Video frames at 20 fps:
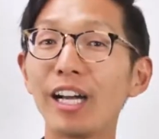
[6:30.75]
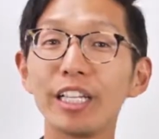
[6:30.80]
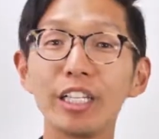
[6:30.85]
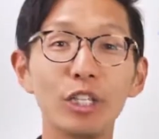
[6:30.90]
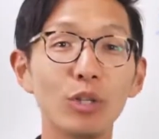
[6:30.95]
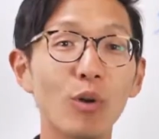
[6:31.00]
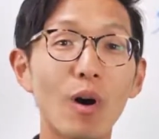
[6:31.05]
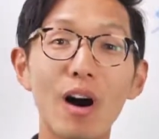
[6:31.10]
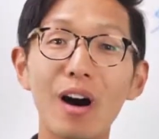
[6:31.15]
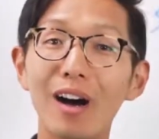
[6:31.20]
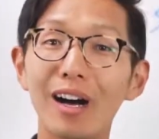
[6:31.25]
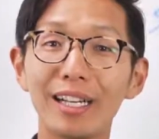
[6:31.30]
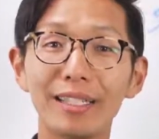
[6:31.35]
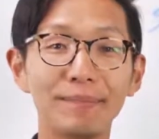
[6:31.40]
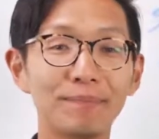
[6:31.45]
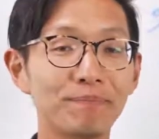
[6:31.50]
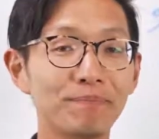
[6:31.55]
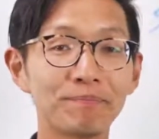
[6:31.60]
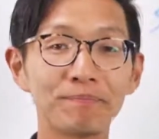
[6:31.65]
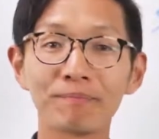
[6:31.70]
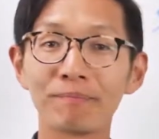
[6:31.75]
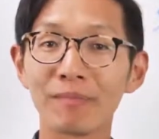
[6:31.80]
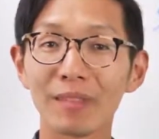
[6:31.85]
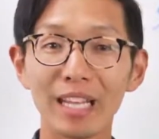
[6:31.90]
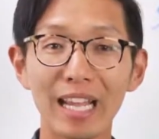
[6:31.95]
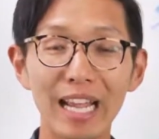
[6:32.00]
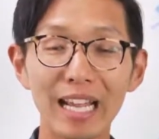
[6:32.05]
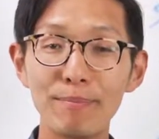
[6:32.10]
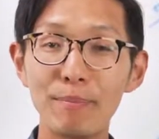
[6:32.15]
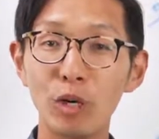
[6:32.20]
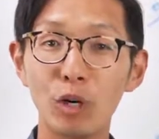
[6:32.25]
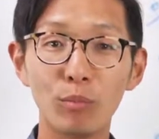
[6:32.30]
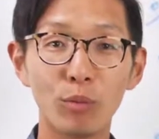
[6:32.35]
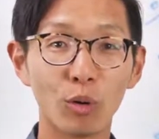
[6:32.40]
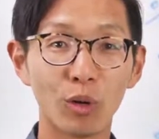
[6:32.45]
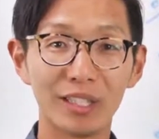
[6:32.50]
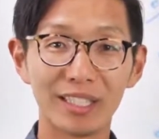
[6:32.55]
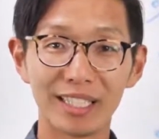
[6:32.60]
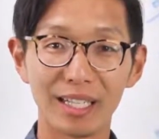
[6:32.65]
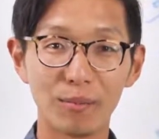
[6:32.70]
you on a
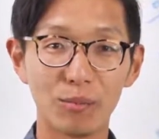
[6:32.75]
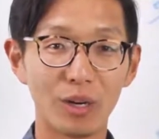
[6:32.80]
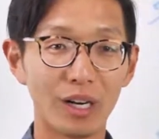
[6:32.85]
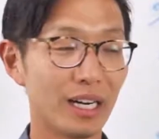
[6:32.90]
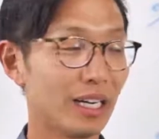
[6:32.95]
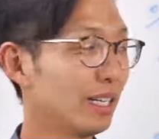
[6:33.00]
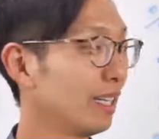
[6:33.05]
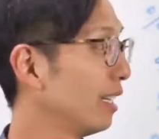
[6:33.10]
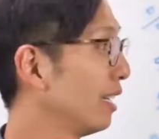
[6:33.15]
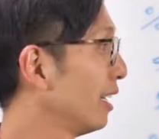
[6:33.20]
billboard somewhere.